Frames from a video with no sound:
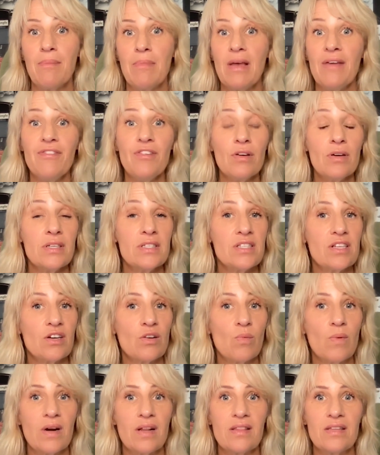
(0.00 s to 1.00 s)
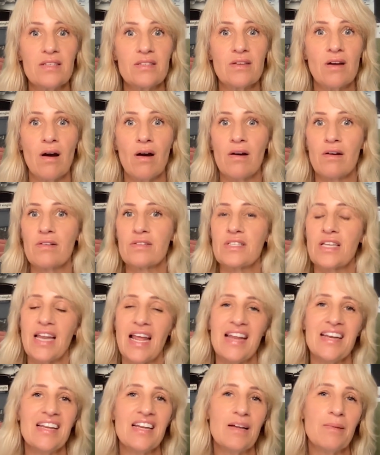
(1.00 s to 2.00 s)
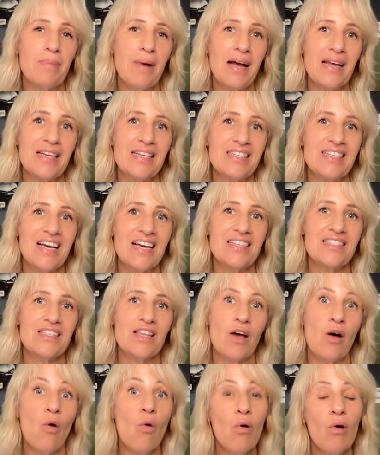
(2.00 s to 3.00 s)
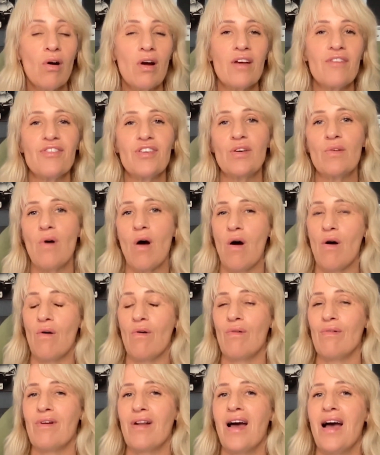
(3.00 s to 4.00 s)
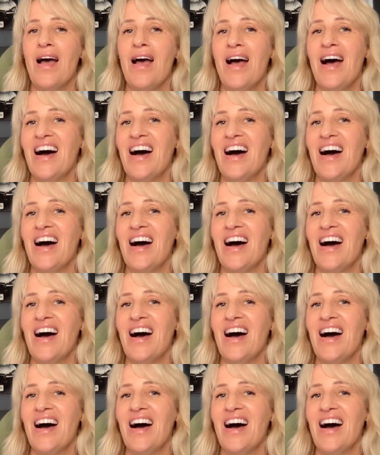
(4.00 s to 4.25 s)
If you consider one of these cars and ended up buying a Tesla, or if you own